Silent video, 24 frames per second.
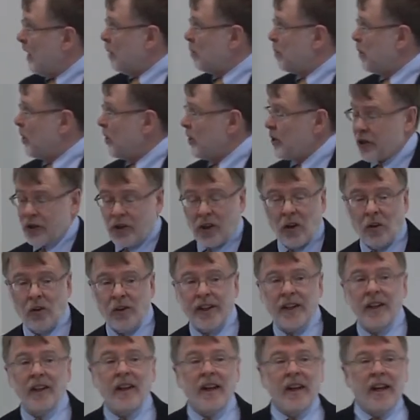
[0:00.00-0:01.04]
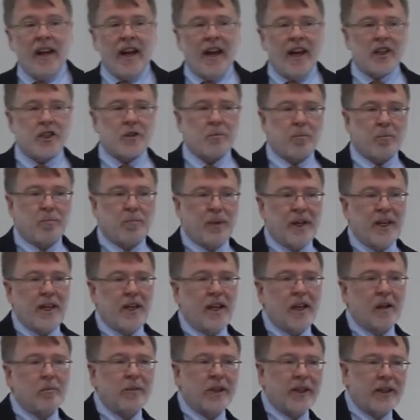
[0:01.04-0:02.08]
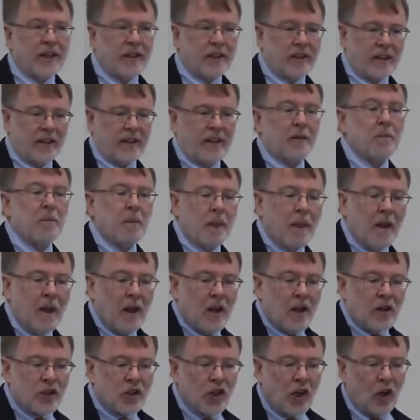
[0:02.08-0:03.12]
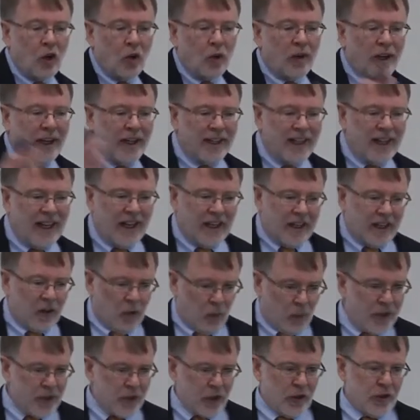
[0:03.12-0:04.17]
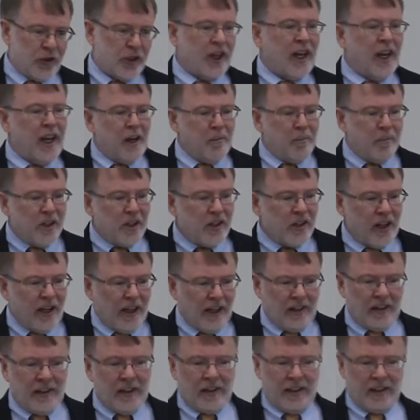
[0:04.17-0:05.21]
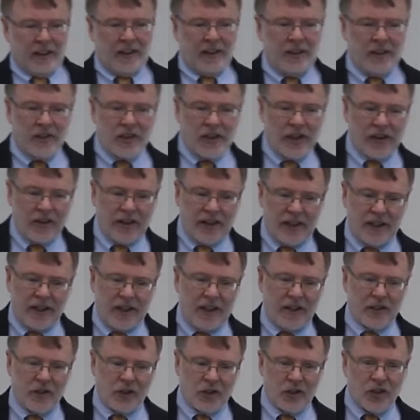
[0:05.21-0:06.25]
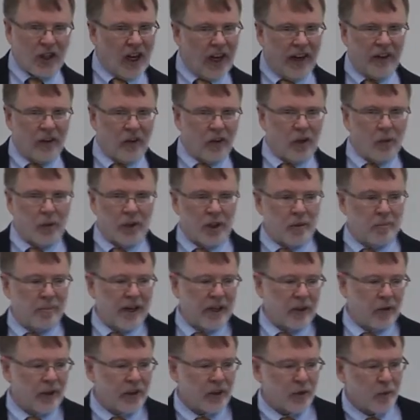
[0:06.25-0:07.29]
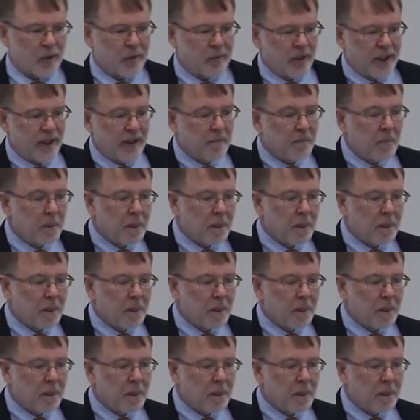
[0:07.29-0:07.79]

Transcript: Berlusconi as PM in Italy. So again, research can be done in this area. It's just I don't know what the metrics would be.